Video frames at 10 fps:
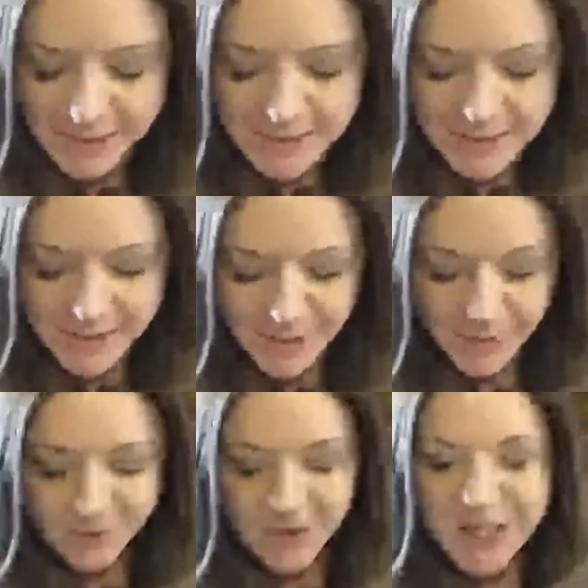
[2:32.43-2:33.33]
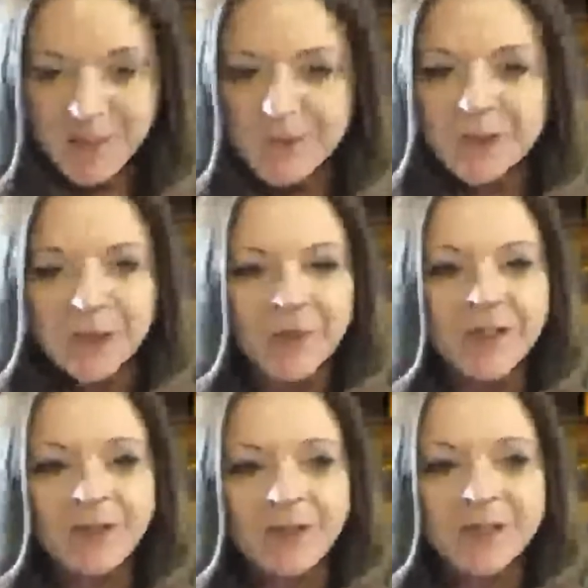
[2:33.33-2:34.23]
And so he was
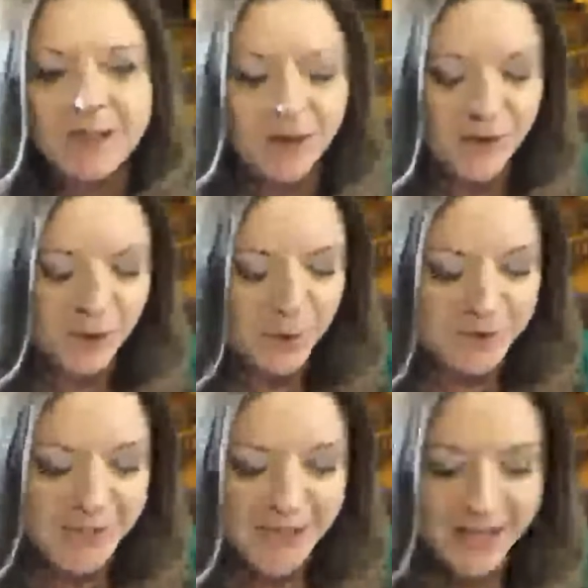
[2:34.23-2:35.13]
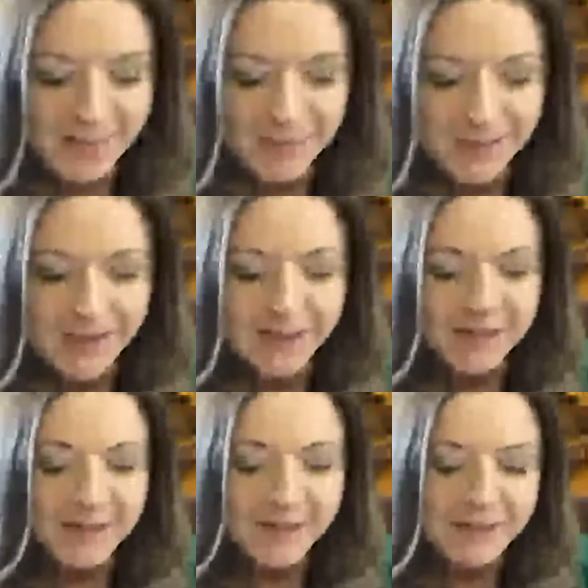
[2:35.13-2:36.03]
going through this horrible time
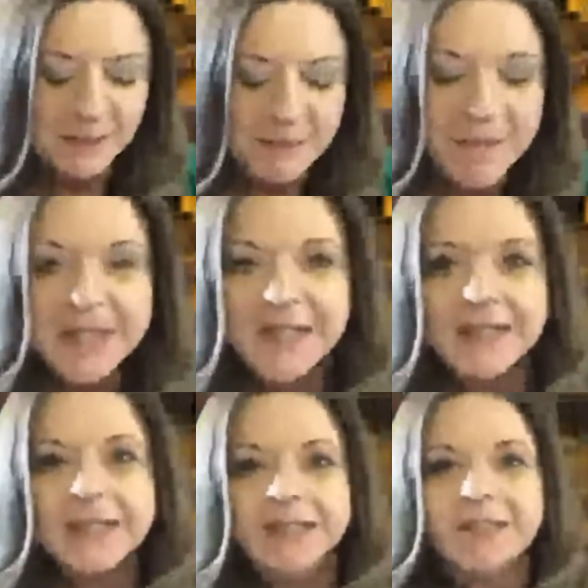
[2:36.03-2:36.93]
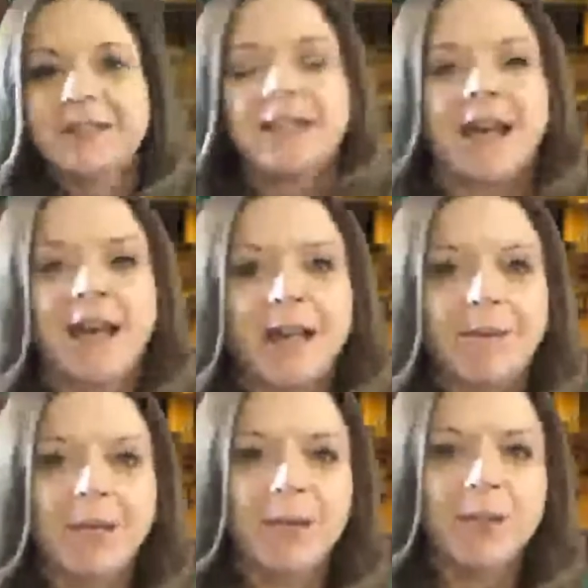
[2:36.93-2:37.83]
and this lament and this
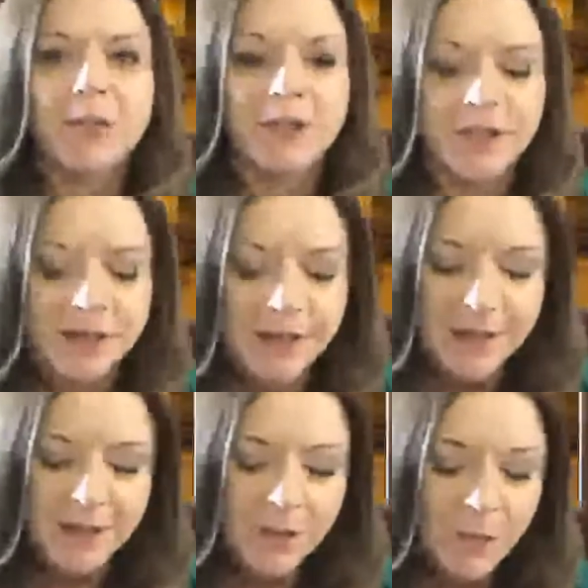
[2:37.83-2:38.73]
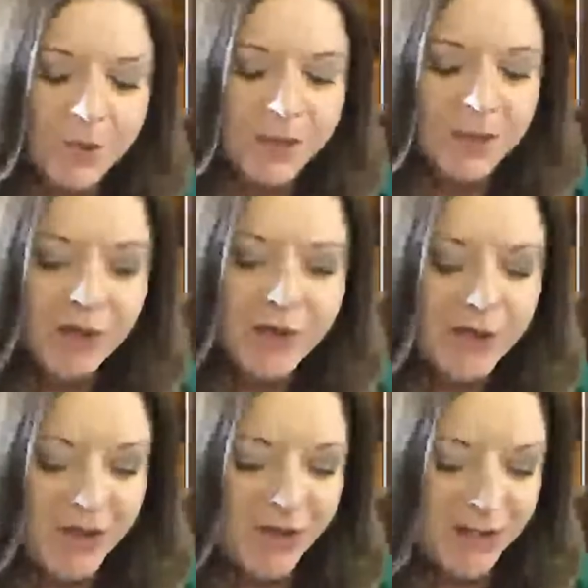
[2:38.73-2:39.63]
time that was just really
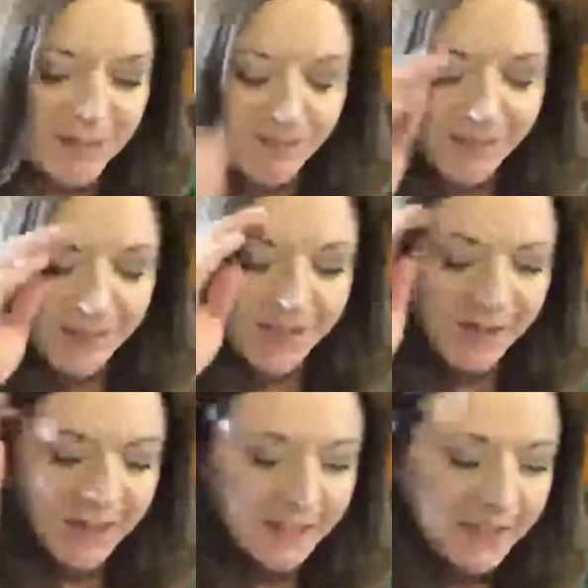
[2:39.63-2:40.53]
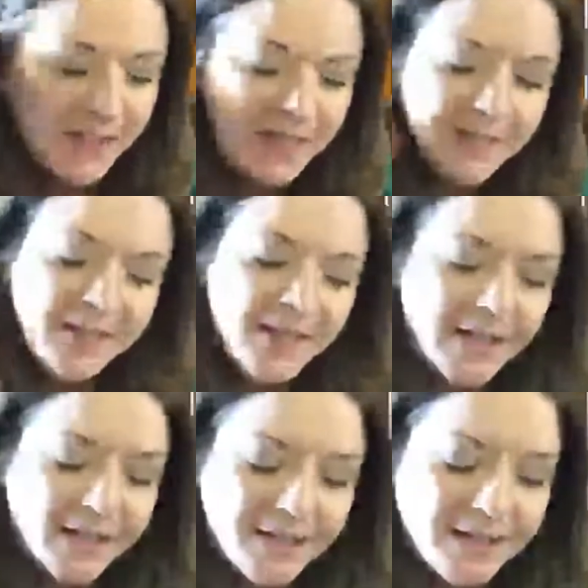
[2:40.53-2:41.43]
hard on him. And then he
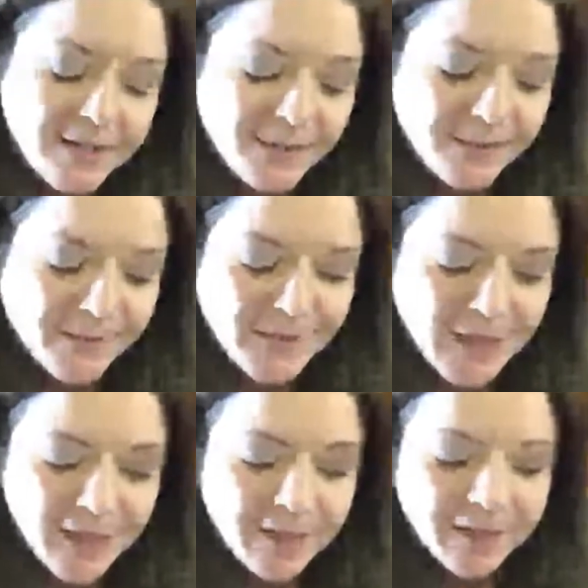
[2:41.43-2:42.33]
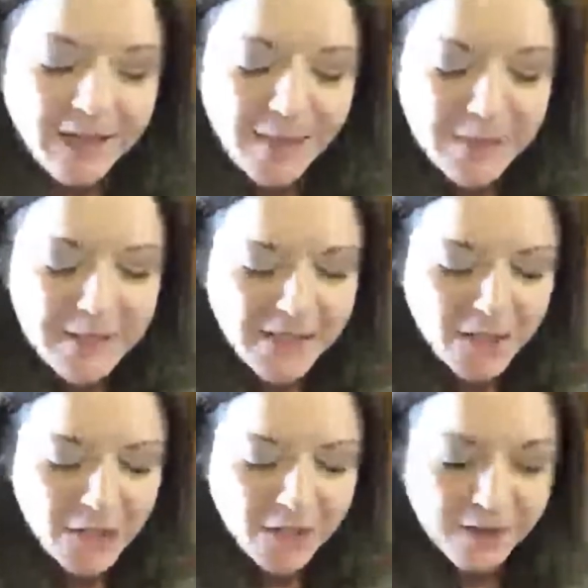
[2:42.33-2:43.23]
says in
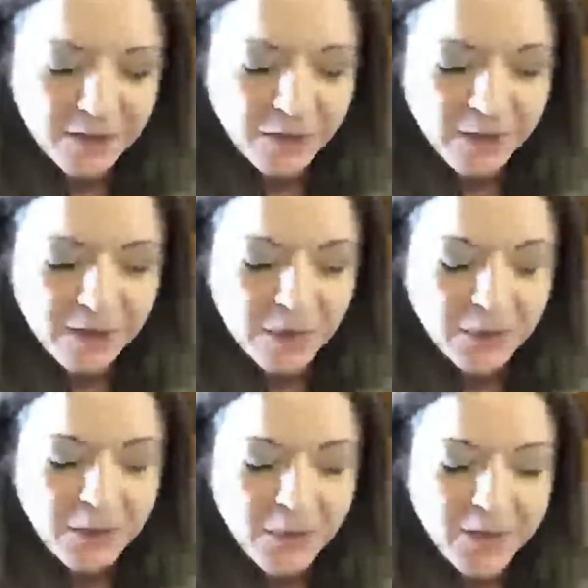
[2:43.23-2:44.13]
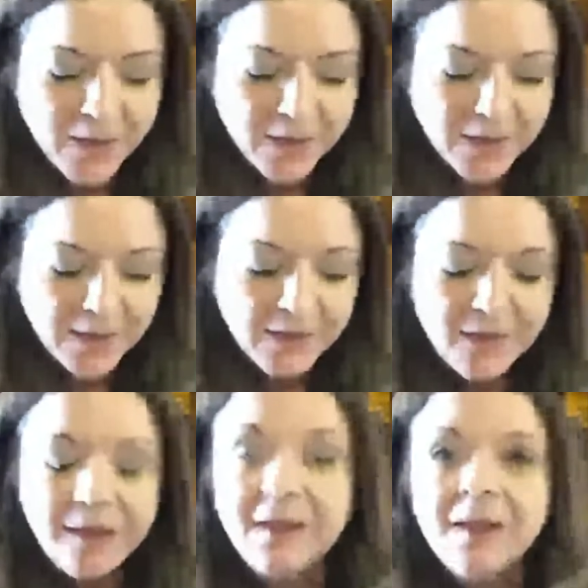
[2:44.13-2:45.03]
Lamentations 3:21,
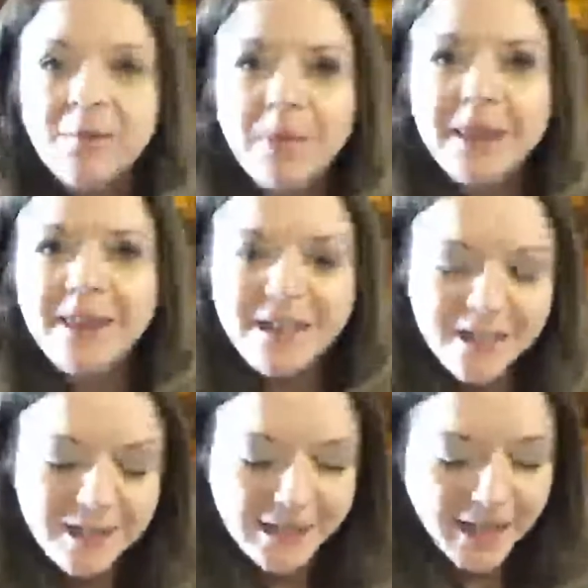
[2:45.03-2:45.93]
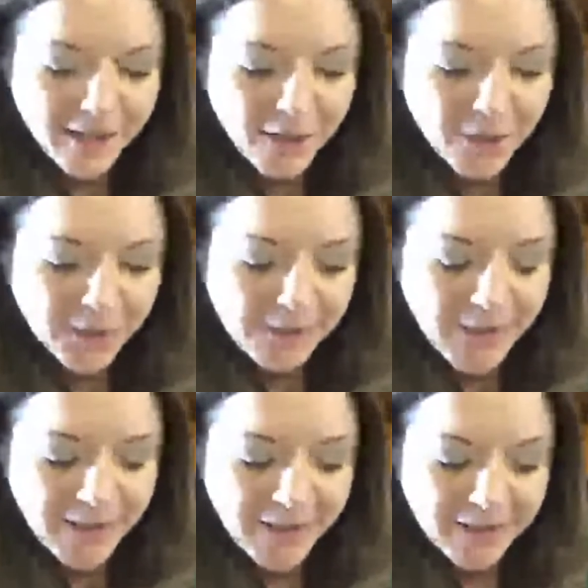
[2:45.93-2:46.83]
"But this I call to
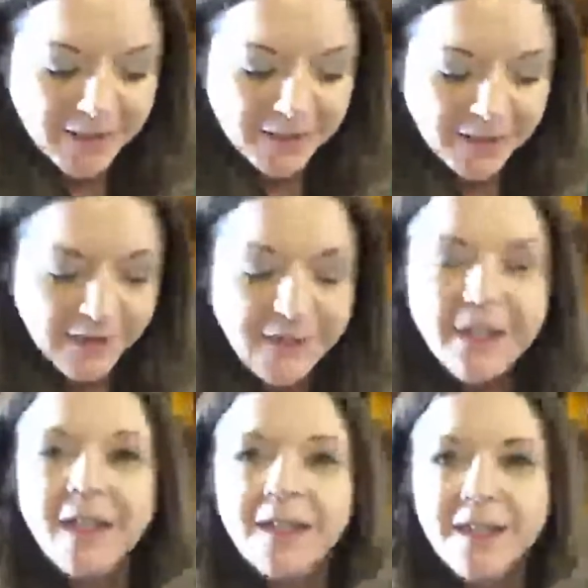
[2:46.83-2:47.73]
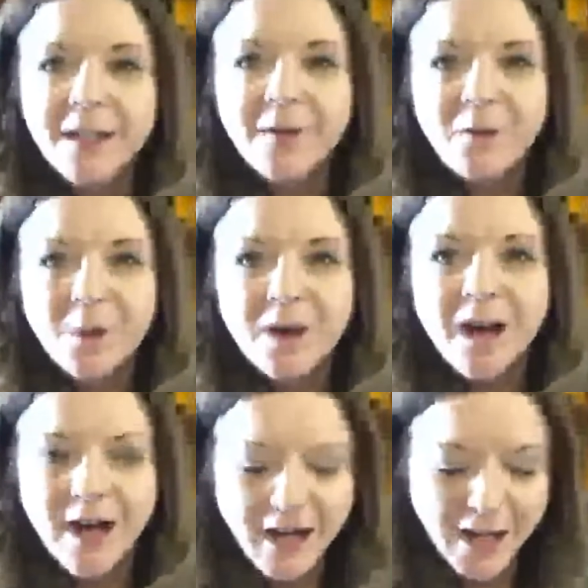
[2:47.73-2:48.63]
mind, and
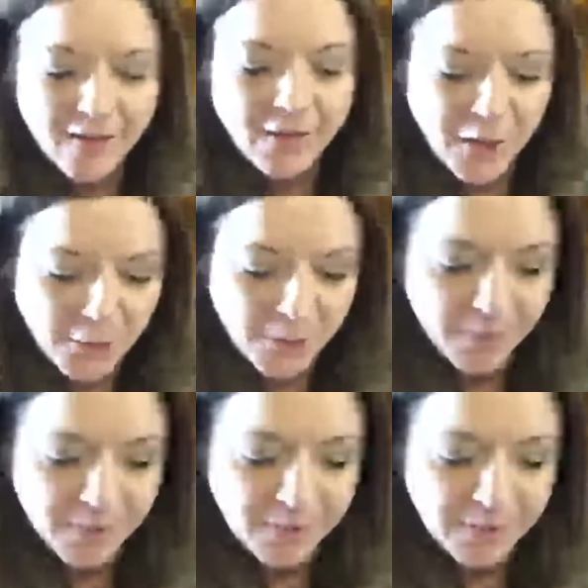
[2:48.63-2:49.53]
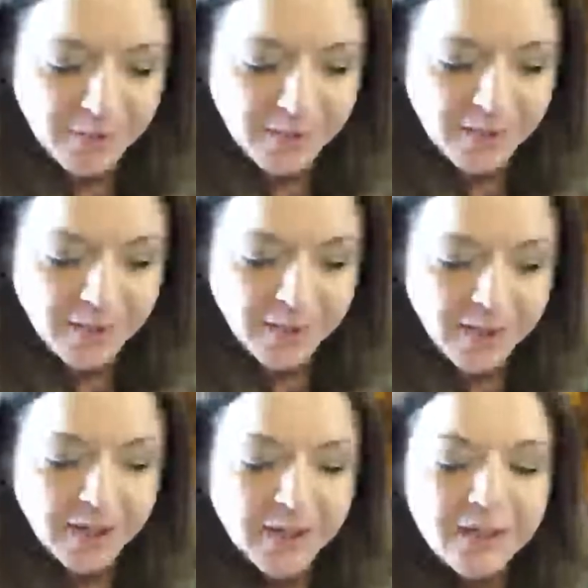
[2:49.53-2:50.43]
therefore I have hope.
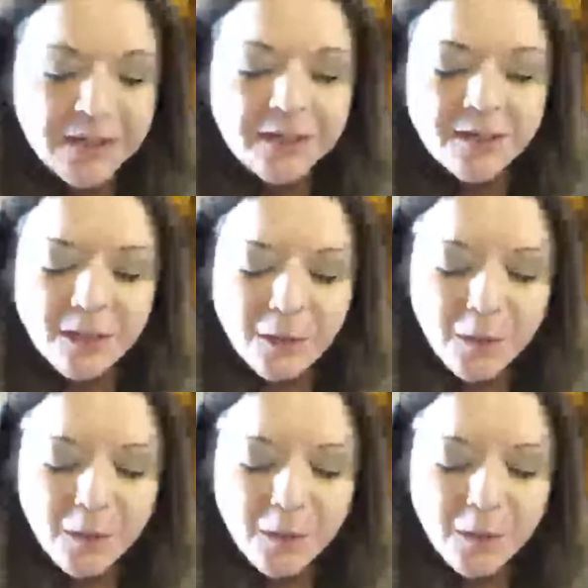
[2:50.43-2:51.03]
It is